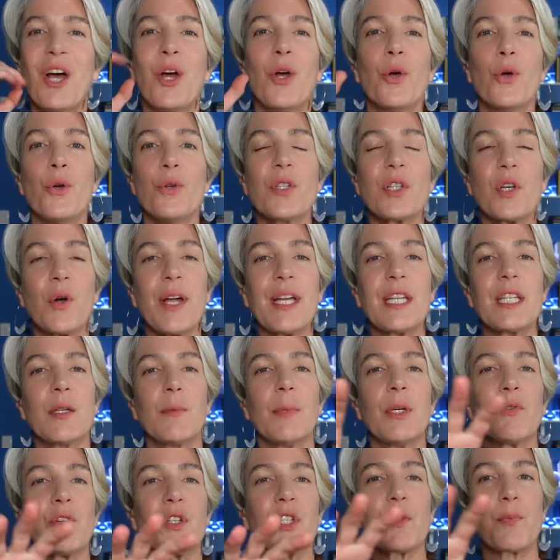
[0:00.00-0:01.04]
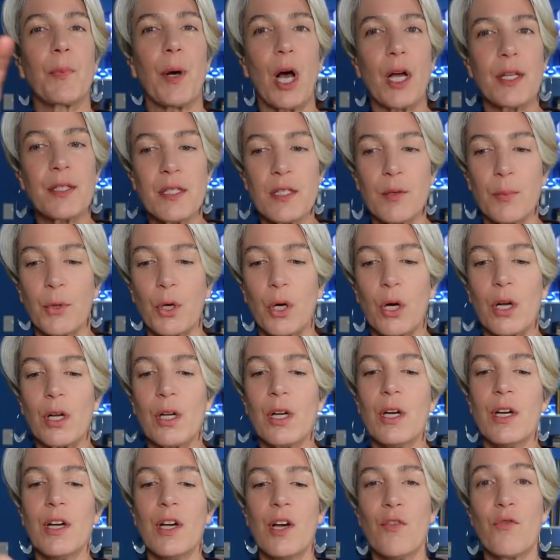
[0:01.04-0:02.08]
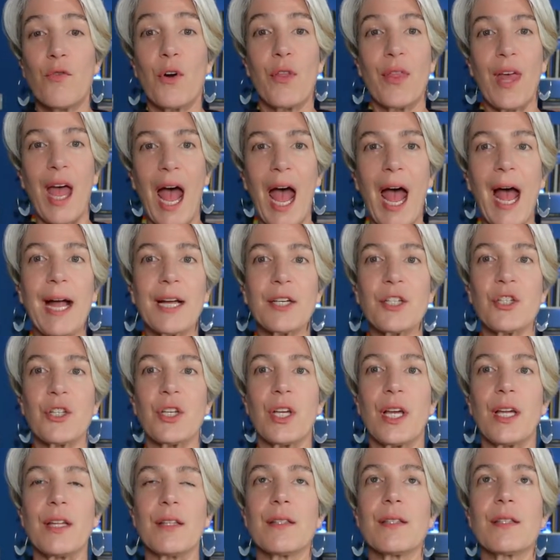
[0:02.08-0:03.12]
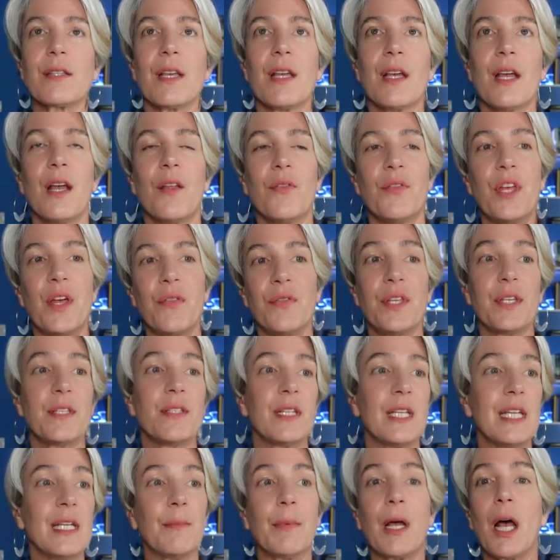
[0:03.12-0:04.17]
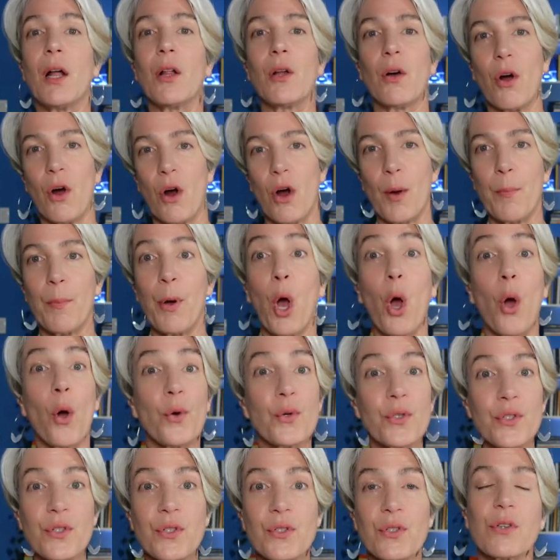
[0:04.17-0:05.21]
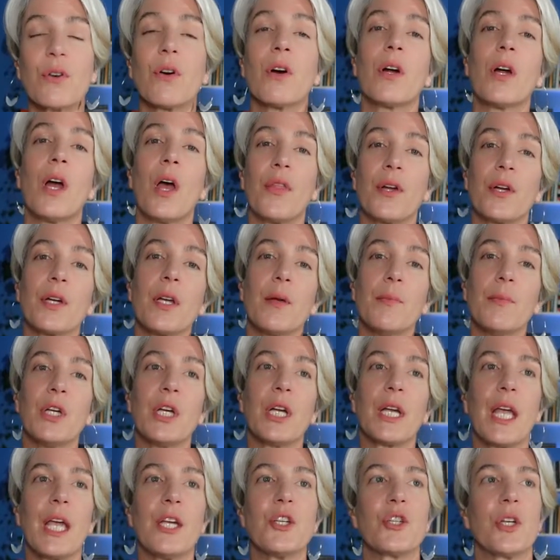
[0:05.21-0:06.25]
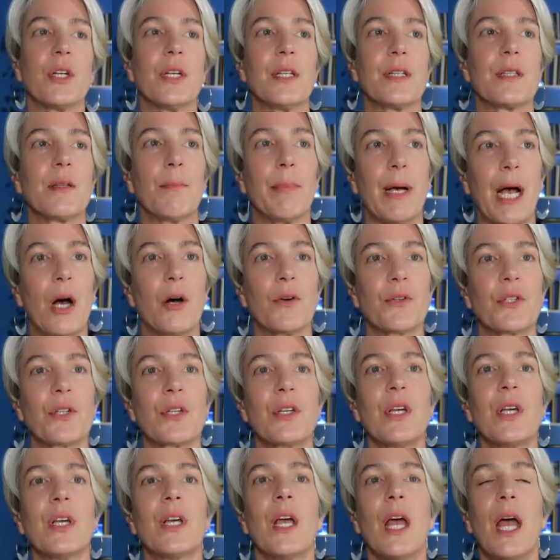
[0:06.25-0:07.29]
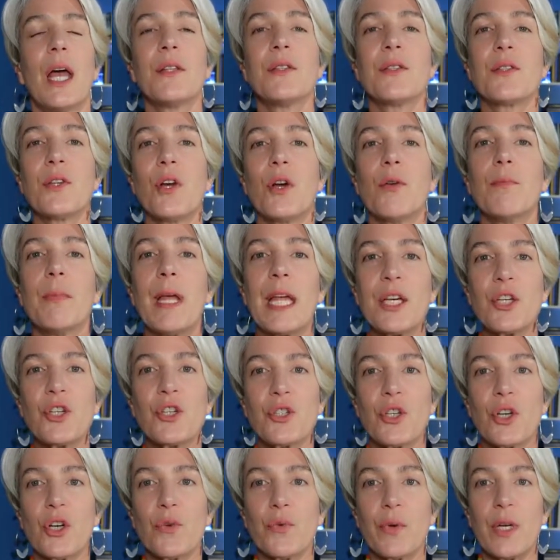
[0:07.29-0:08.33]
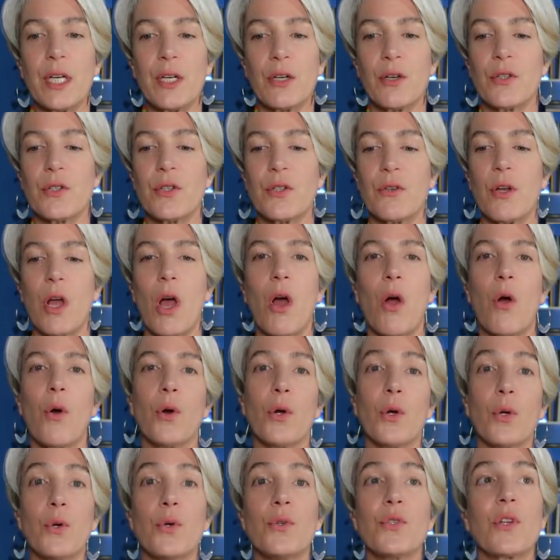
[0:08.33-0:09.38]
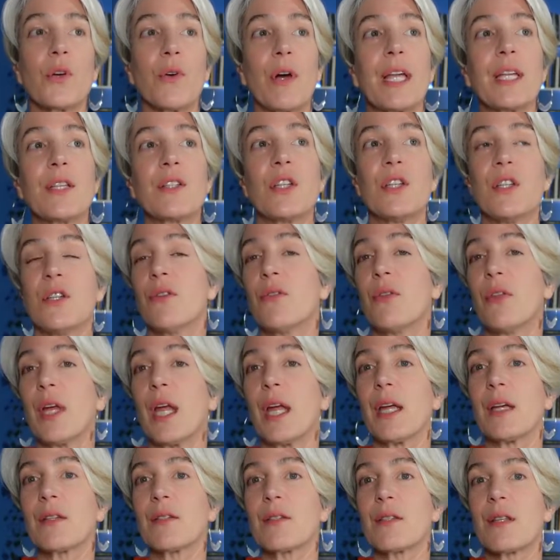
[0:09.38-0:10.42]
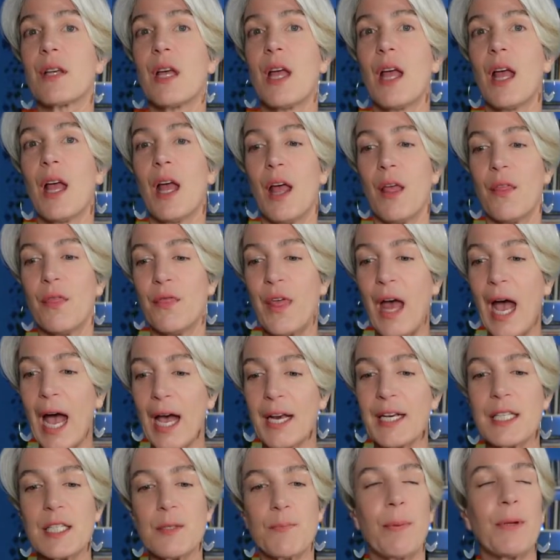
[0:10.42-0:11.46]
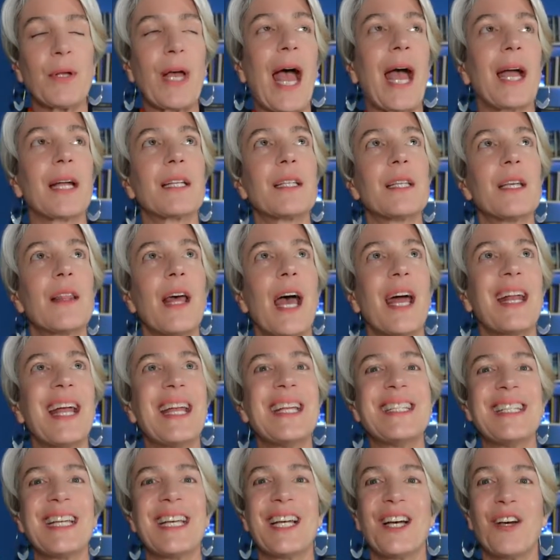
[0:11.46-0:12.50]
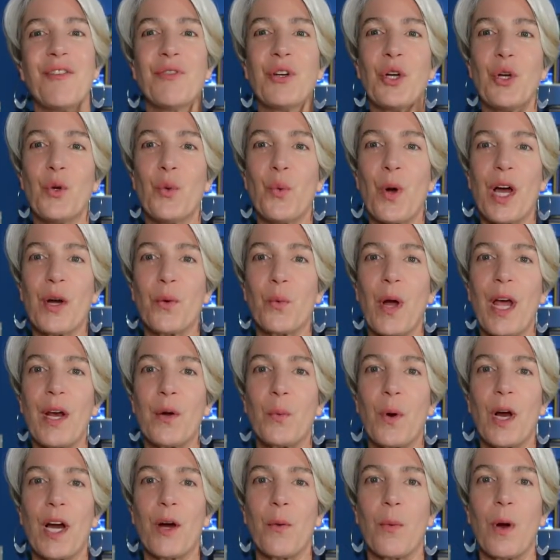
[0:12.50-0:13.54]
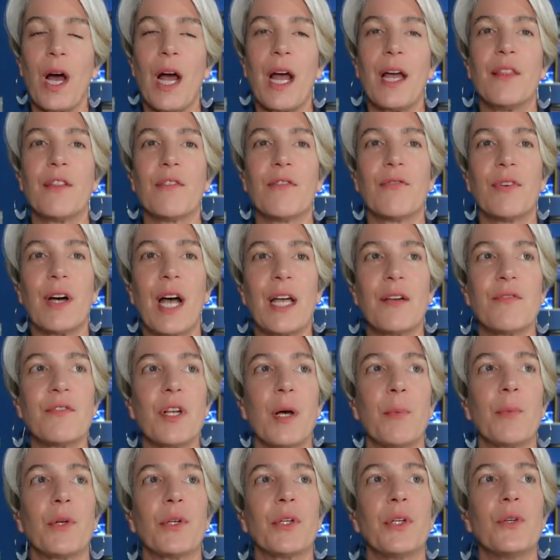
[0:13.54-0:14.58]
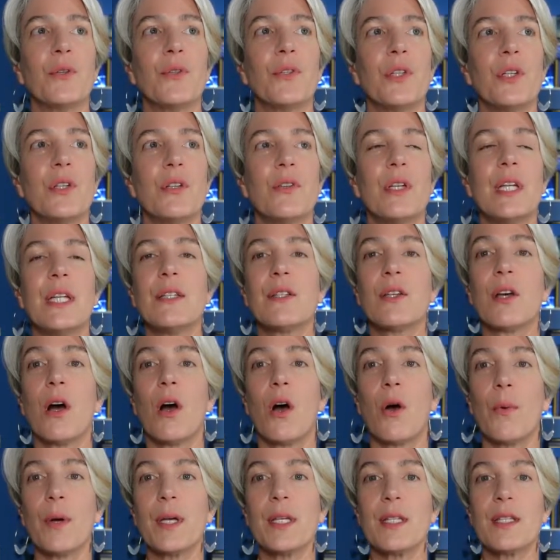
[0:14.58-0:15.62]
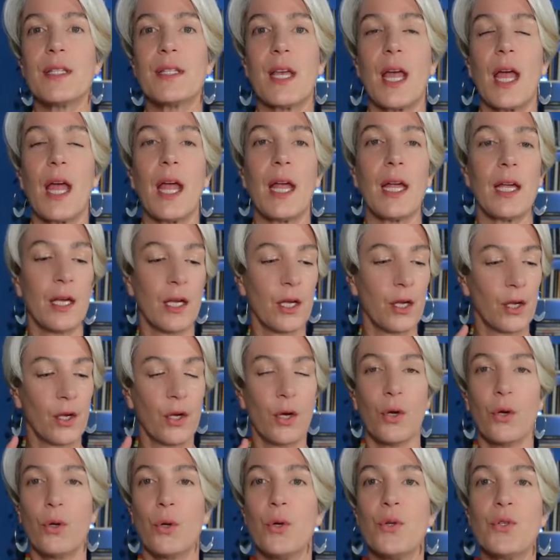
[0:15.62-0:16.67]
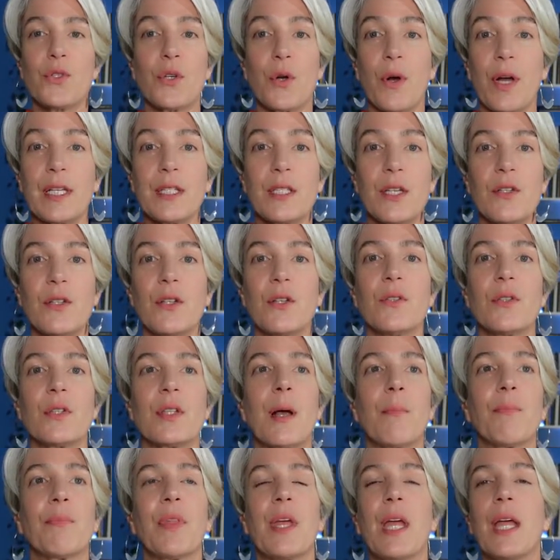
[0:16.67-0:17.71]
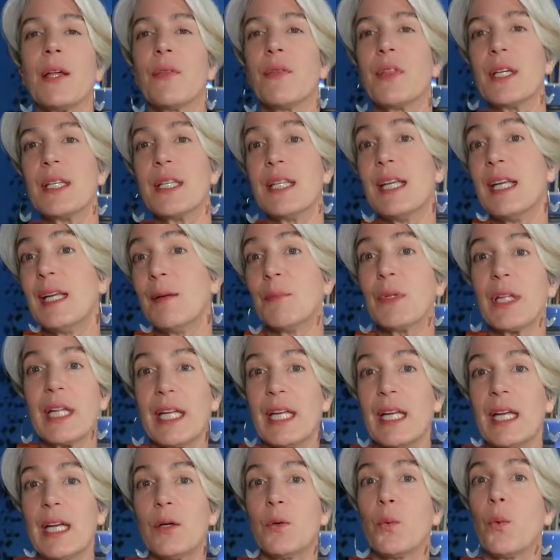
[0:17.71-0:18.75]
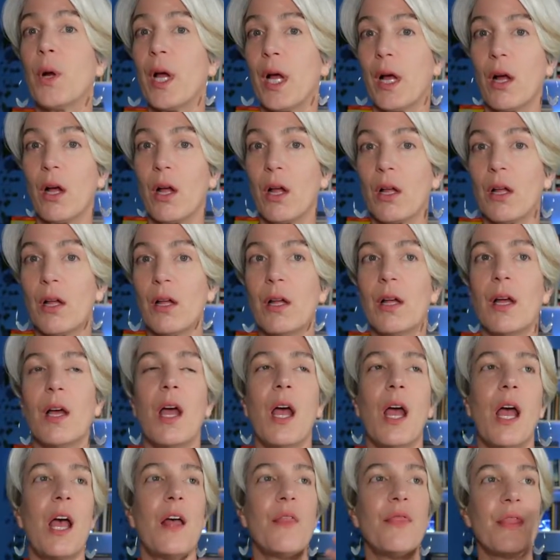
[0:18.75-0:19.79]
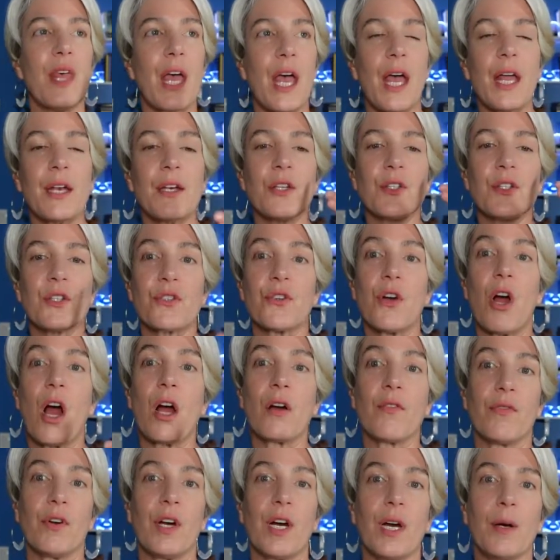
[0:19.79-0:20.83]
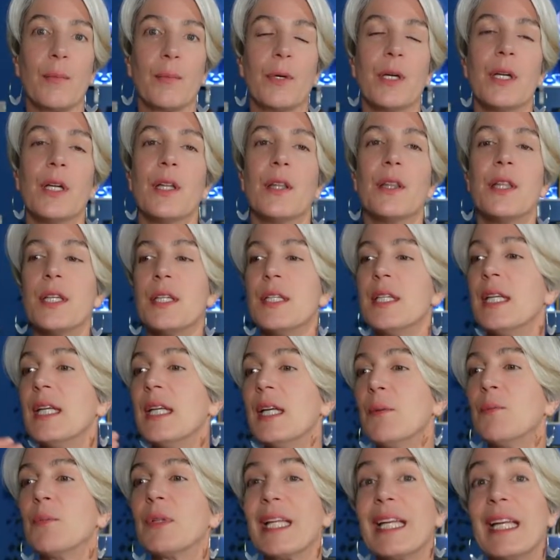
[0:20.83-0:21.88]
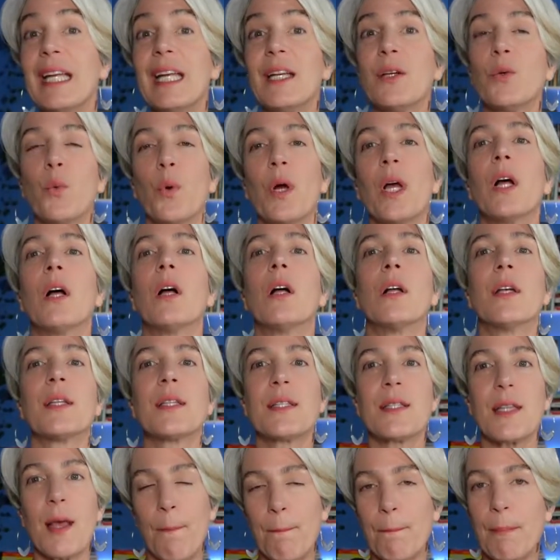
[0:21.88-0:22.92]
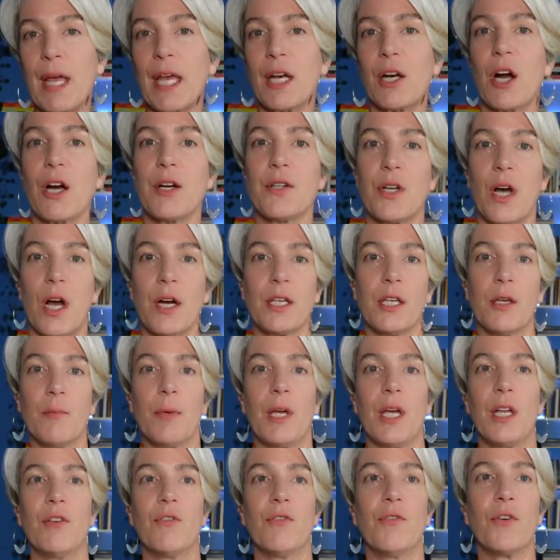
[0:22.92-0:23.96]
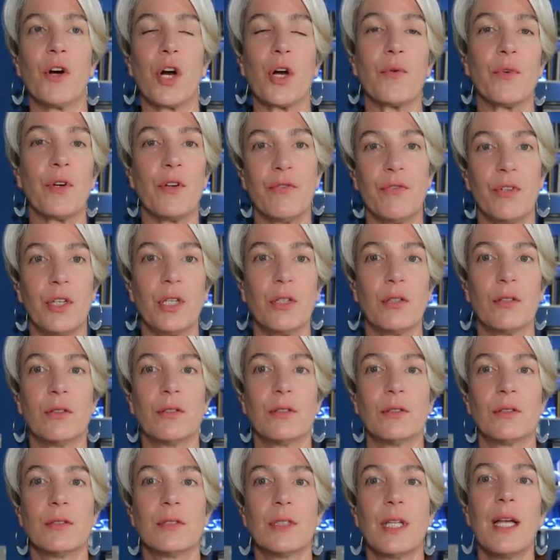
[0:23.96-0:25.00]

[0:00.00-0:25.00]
Who's going to be responsible for the actions that this email or post or other communication is about? And so make sure readers know who's going to do things. That is back to that idea of who, what, when, where, why, the 5 W's. You need to always say who's going to do something. The team lead will, and then a strong verb. The team lead will submit our document for review.